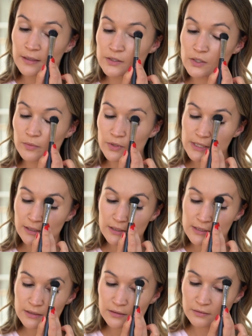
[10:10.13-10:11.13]
so I'm using
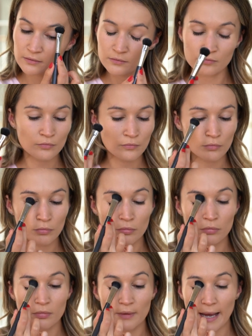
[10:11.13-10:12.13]
this
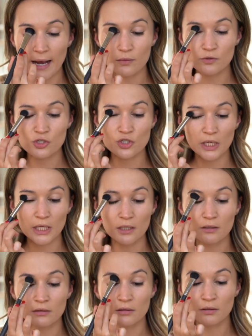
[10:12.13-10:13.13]
ounce
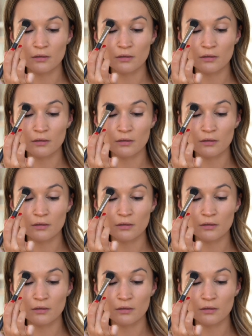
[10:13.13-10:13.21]
shade